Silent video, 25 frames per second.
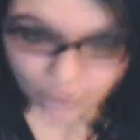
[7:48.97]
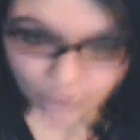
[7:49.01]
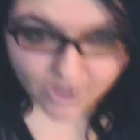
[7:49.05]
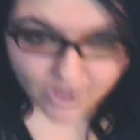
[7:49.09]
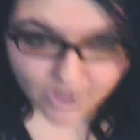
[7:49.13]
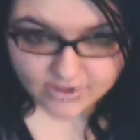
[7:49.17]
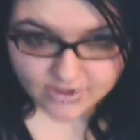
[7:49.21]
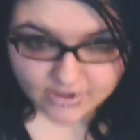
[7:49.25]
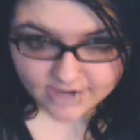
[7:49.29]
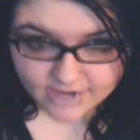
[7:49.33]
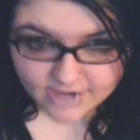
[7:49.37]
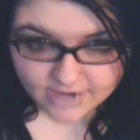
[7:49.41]

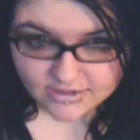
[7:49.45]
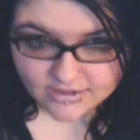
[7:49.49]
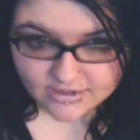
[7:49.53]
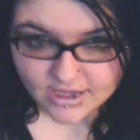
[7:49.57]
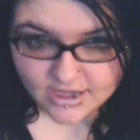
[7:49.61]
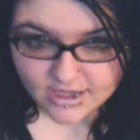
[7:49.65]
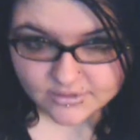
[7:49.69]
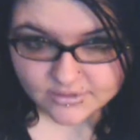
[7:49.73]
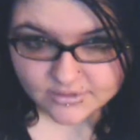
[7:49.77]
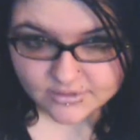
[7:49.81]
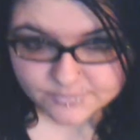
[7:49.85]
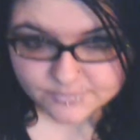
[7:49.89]
I cried a
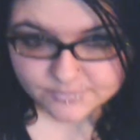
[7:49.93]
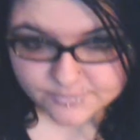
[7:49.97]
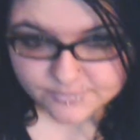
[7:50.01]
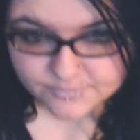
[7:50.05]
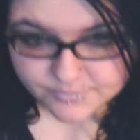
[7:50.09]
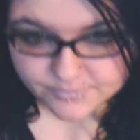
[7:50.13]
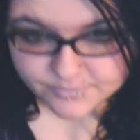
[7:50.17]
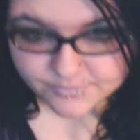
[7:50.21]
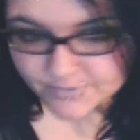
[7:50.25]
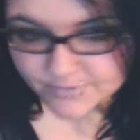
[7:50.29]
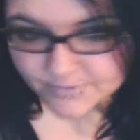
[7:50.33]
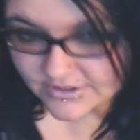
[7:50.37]
lot
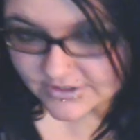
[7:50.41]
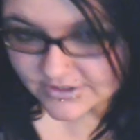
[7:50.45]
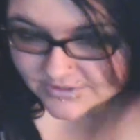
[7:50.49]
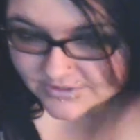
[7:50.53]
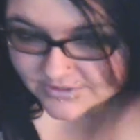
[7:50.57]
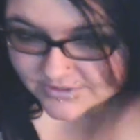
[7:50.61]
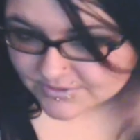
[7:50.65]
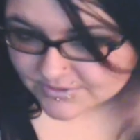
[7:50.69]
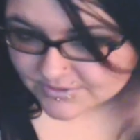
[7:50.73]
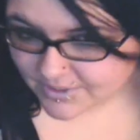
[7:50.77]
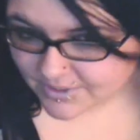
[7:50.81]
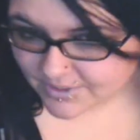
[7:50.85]
because
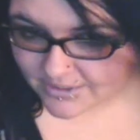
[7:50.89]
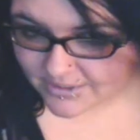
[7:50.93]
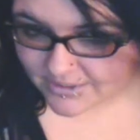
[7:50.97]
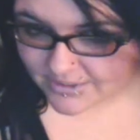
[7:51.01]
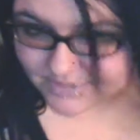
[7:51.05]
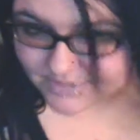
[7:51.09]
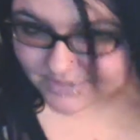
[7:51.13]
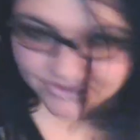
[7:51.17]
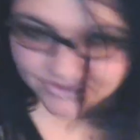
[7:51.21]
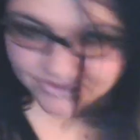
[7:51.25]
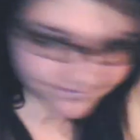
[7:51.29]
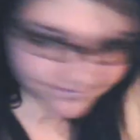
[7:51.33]
I was a whiny
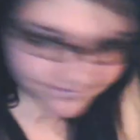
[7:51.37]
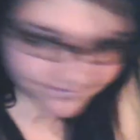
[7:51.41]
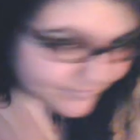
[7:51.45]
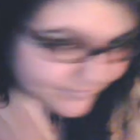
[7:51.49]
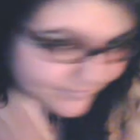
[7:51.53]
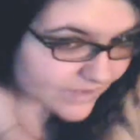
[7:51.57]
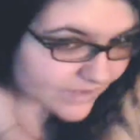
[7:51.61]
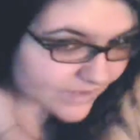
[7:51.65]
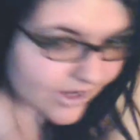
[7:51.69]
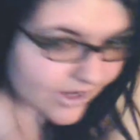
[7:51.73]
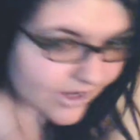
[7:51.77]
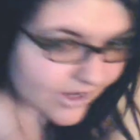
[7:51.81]
bitch.
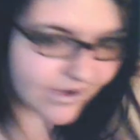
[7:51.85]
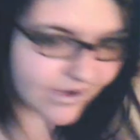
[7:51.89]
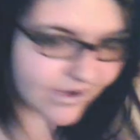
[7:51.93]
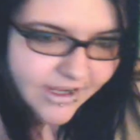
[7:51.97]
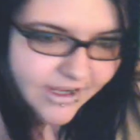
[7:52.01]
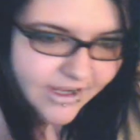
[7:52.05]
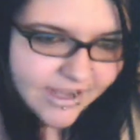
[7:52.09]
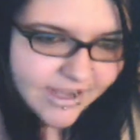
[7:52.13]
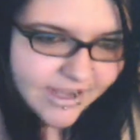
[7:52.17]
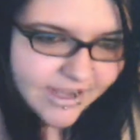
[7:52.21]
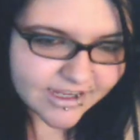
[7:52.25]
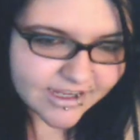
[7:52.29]

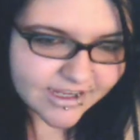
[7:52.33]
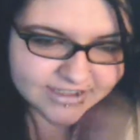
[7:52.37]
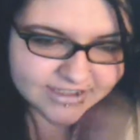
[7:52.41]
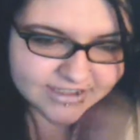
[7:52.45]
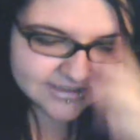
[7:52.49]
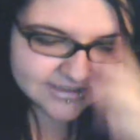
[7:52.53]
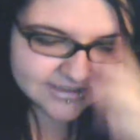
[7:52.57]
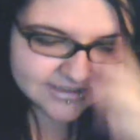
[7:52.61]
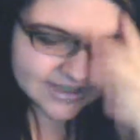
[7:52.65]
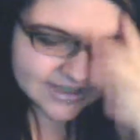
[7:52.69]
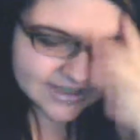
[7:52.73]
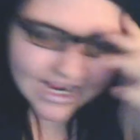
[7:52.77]
Okay,
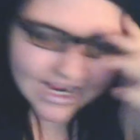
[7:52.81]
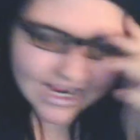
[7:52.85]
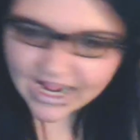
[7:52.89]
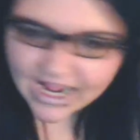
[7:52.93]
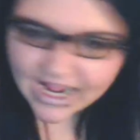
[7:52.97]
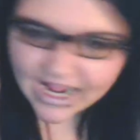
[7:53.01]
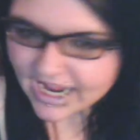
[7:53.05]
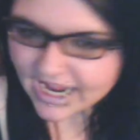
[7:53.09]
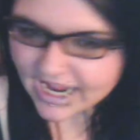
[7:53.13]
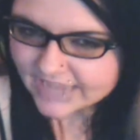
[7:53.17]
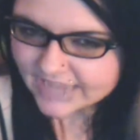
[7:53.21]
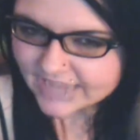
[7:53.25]
and
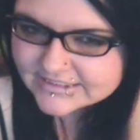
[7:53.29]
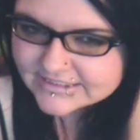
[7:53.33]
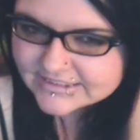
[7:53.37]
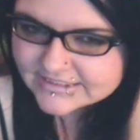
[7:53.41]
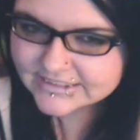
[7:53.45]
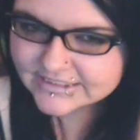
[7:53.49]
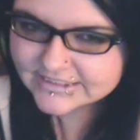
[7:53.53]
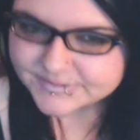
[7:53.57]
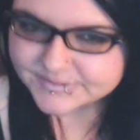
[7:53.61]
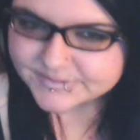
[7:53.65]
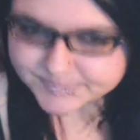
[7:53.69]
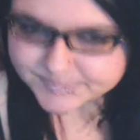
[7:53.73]
and
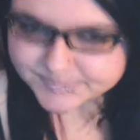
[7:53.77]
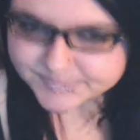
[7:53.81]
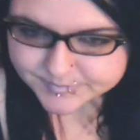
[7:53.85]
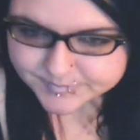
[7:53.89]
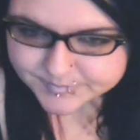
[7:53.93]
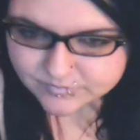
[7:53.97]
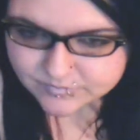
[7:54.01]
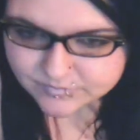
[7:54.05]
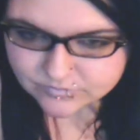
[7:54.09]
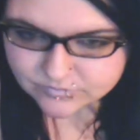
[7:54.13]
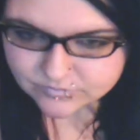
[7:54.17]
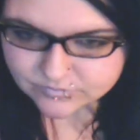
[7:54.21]
then
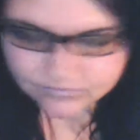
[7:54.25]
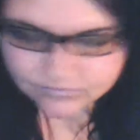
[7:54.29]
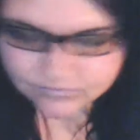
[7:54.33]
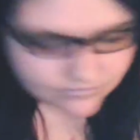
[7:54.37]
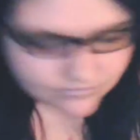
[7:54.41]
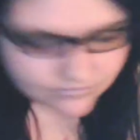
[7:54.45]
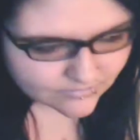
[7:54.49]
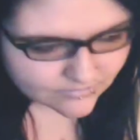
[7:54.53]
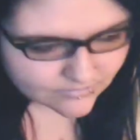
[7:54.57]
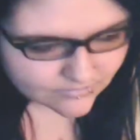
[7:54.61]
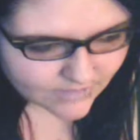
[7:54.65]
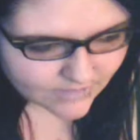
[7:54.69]

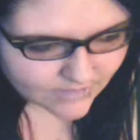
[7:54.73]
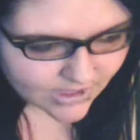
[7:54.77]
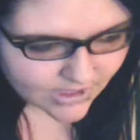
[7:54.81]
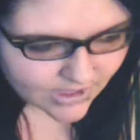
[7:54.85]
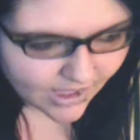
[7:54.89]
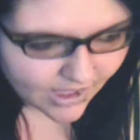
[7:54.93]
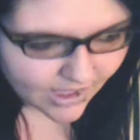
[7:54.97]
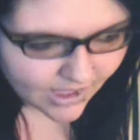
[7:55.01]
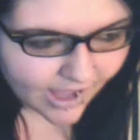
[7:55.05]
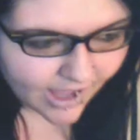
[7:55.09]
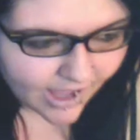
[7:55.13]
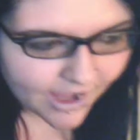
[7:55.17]

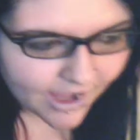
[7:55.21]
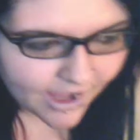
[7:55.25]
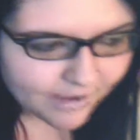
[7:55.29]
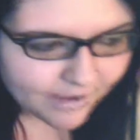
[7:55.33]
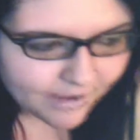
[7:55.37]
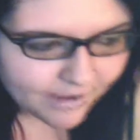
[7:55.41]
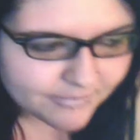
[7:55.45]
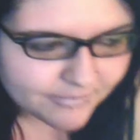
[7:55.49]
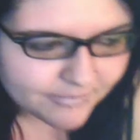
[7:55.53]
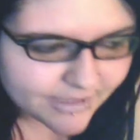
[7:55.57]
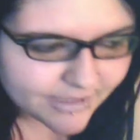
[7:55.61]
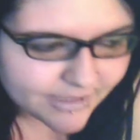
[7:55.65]

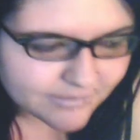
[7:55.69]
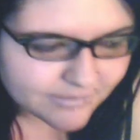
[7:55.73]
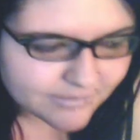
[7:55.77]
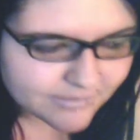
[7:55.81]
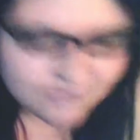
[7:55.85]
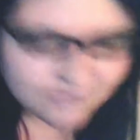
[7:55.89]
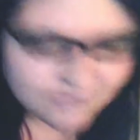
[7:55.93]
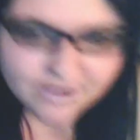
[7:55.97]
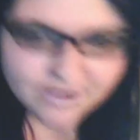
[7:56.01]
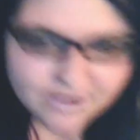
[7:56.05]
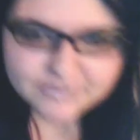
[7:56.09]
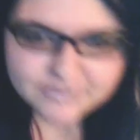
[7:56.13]
um, and
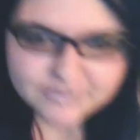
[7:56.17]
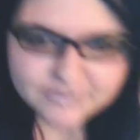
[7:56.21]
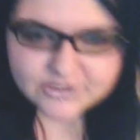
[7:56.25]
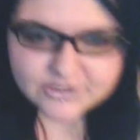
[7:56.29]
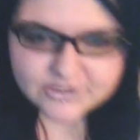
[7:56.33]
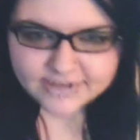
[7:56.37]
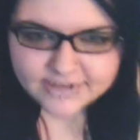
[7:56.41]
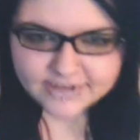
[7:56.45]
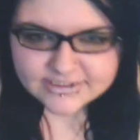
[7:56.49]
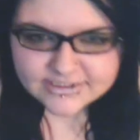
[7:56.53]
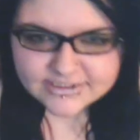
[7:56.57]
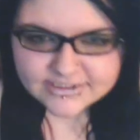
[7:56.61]
my family's
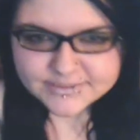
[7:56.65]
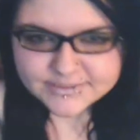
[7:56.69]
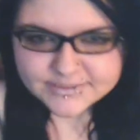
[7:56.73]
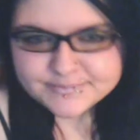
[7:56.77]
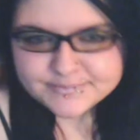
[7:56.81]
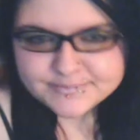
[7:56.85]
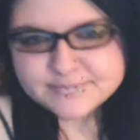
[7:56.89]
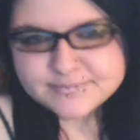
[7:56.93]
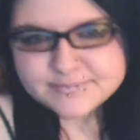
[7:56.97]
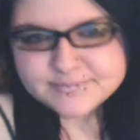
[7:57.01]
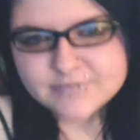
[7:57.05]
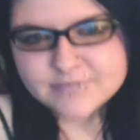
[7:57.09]
crazy.
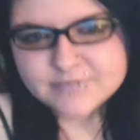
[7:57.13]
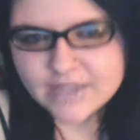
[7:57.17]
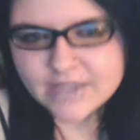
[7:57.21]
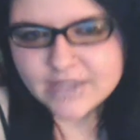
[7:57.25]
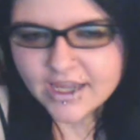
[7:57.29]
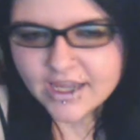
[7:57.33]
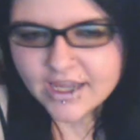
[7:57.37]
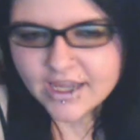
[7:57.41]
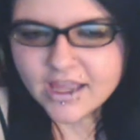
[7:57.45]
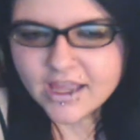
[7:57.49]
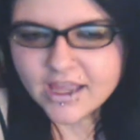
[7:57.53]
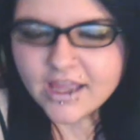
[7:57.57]

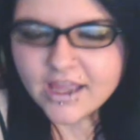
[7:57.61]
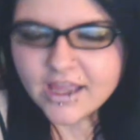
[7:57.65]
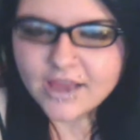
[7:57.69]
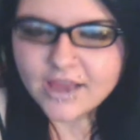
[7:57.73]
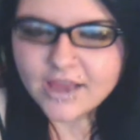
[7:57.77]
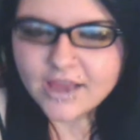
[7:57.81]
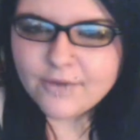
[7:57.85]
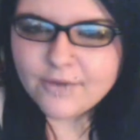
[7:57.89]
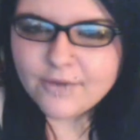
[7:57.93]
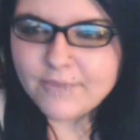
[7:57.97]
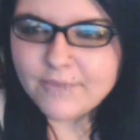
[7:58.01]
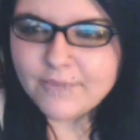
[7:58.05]
Yeah,
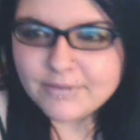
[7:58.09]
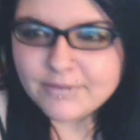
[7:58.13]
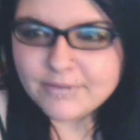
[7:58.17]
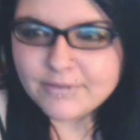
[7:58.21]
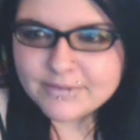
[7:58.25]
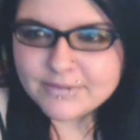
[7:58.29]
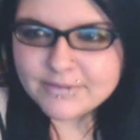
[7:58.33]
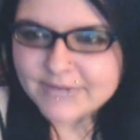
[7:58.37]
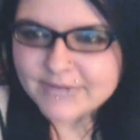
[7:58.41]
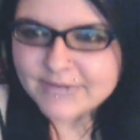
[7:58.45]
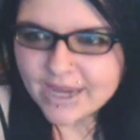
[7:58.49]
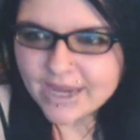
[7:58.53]
my
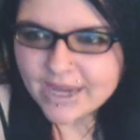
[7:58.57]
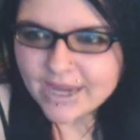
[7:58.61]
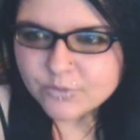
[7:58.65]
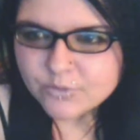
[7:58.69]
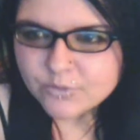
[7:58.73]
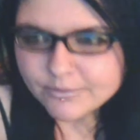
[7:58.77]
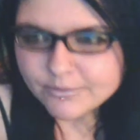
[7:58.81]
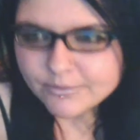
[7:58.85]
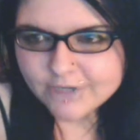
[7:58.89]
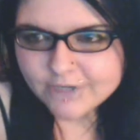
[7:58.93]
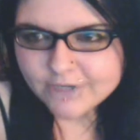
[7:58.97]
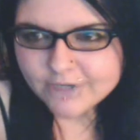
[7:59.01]
mom and dad
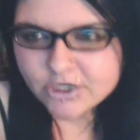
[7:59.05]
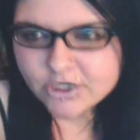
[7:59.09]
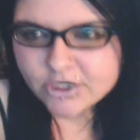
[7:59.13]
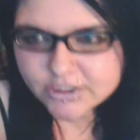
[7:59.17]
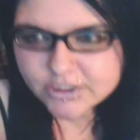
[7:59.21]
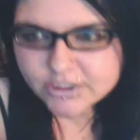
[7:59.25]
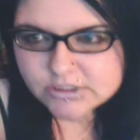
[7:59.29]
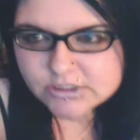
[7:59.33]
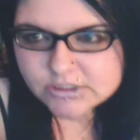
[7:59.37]
weren't married